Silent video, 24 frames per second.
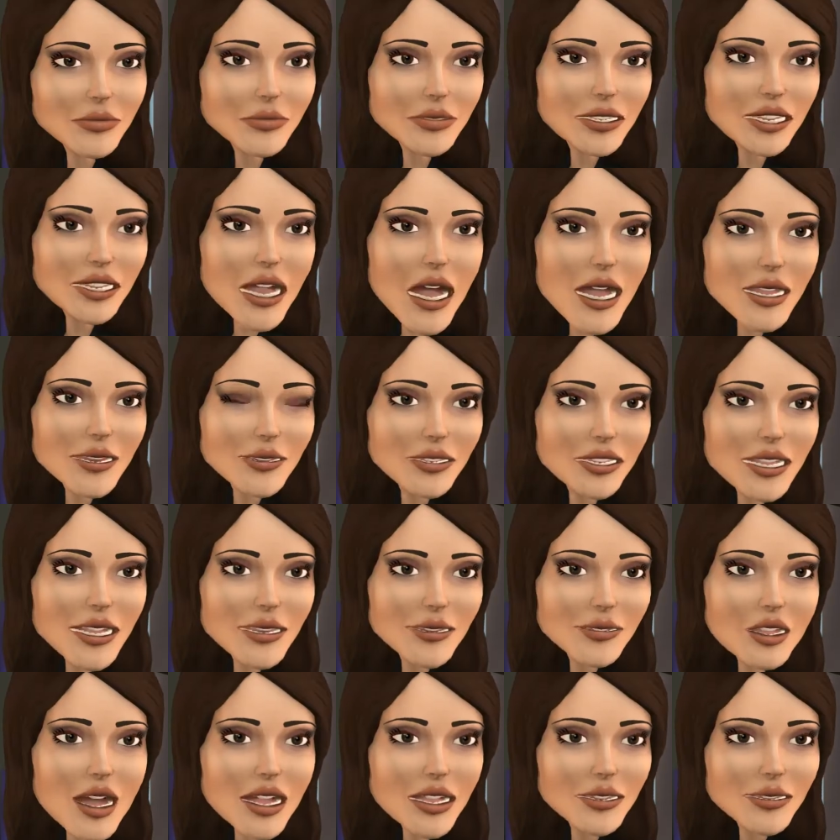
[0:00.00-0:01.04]
Sounds
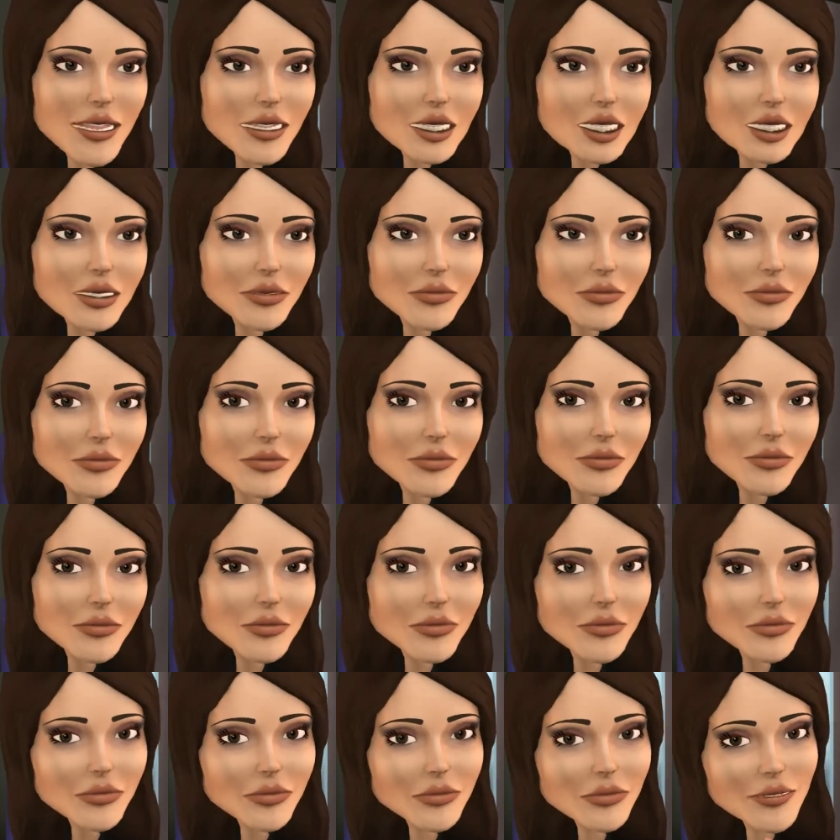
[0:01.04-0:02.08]
interesting.
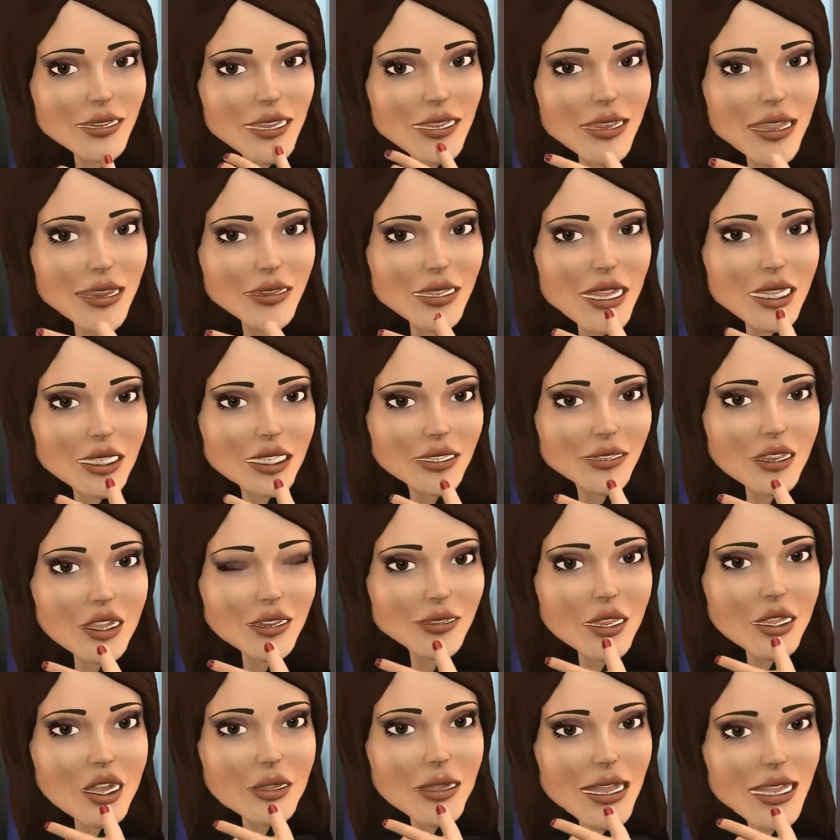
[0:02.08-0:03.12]
Didn't
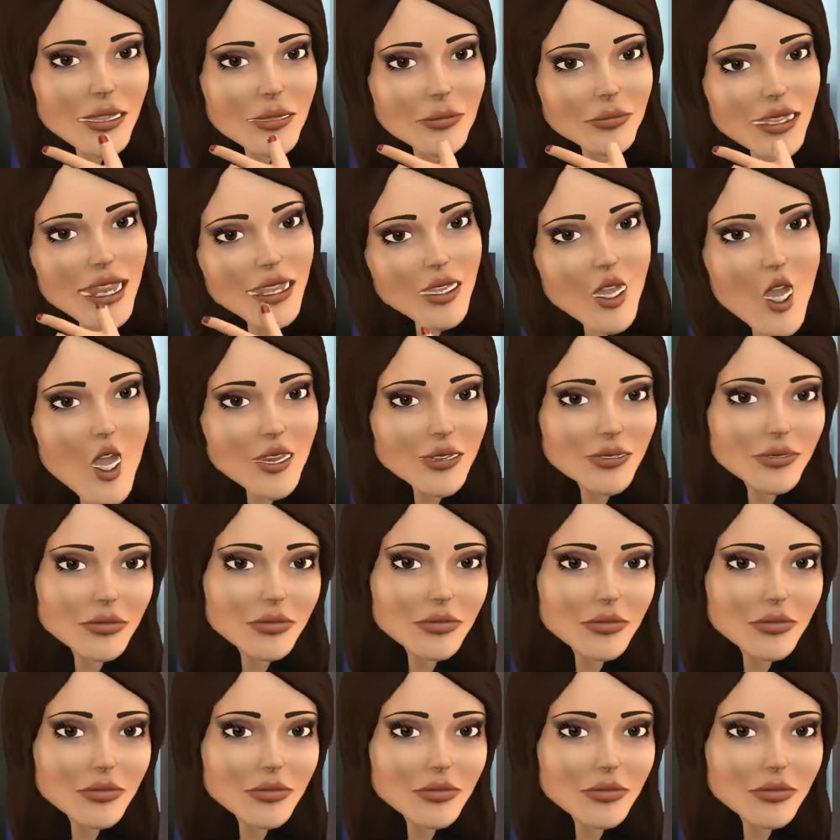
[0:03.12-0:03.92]
XtraNormal implode?